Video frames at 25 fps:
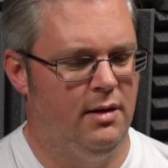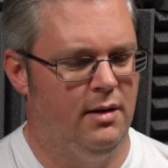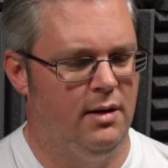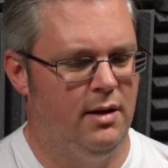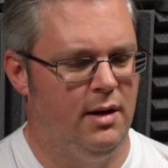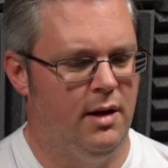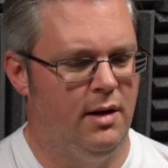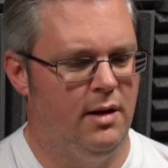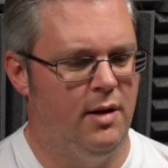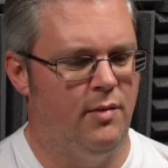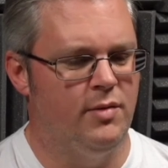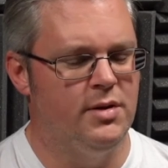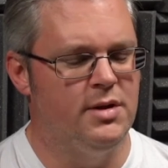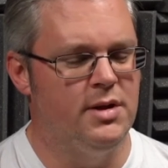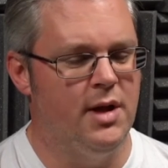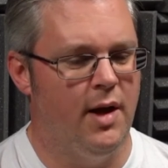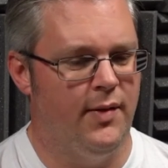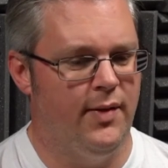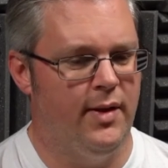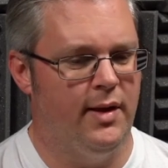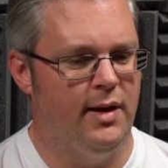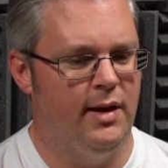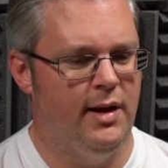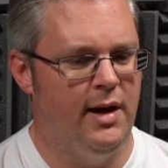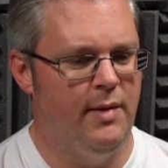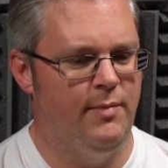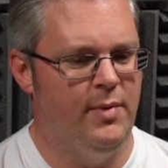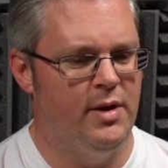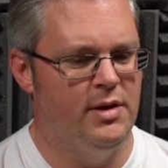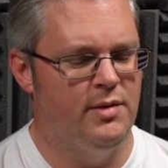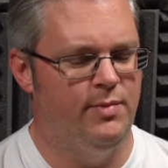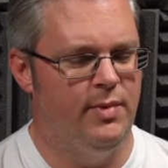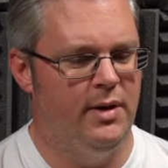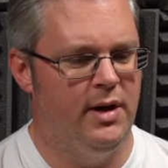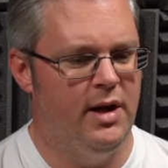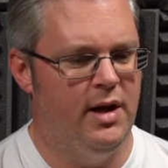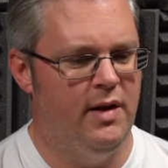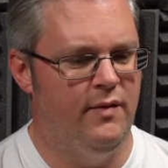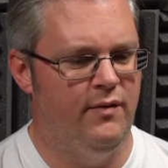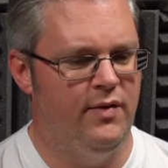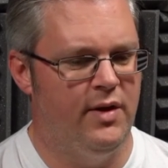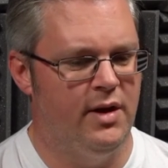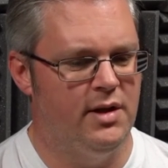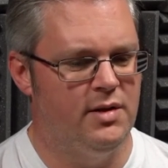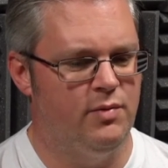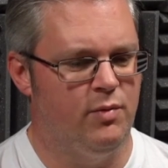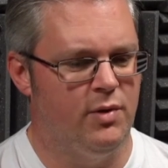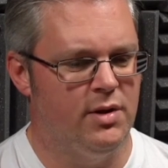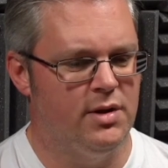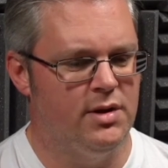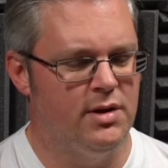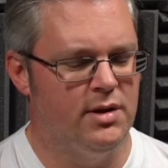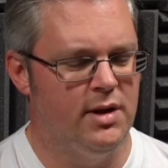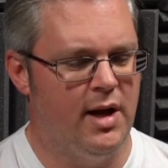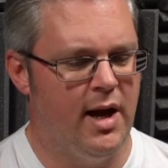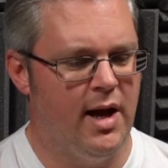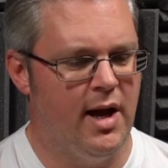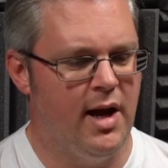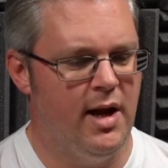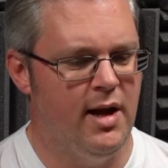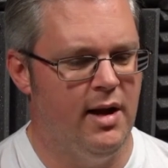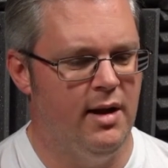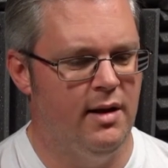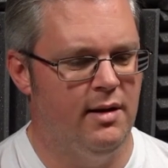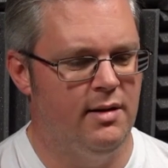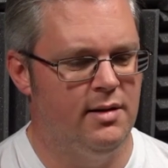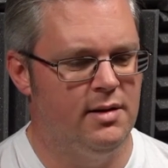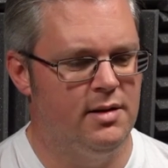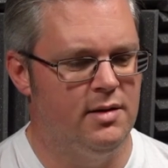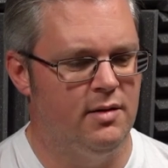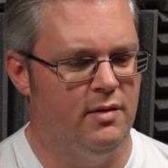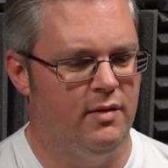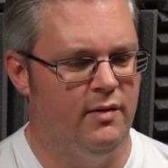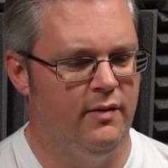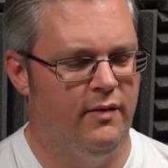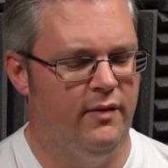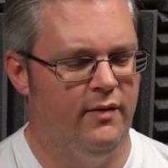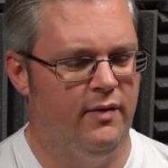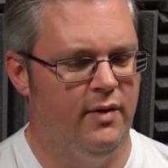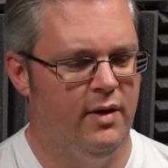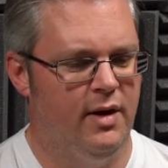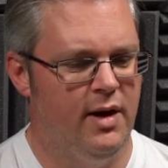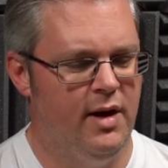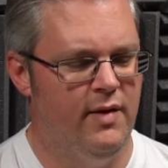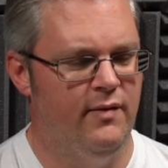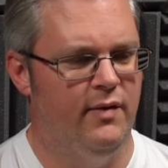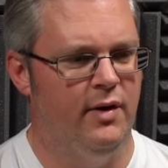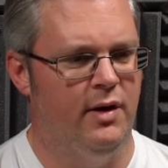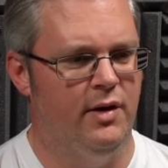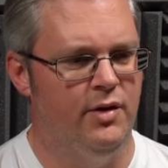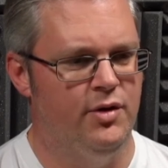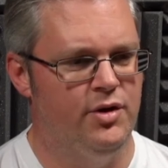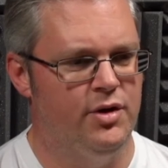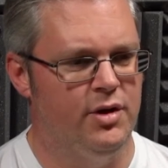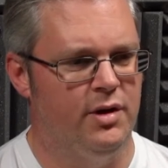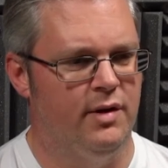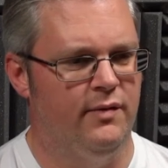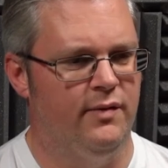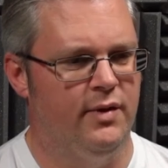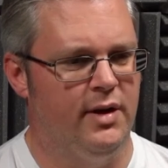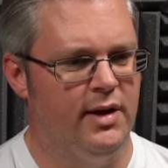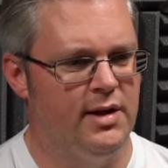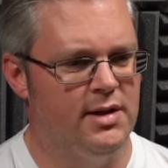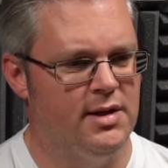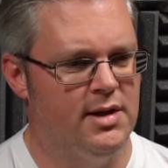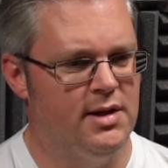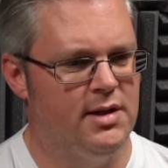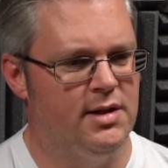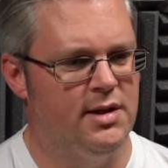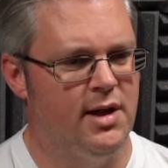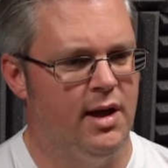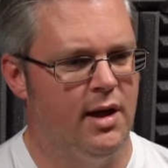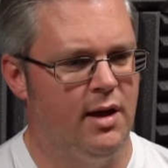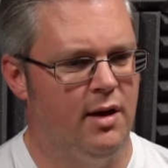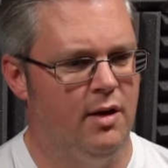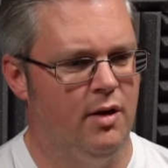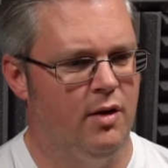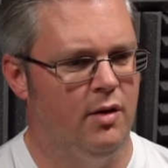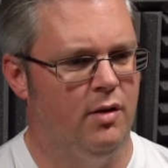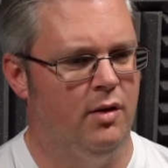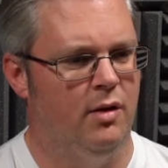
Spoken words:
there was nothing that led me to believe this wasn't a sort of evolution of an existing core.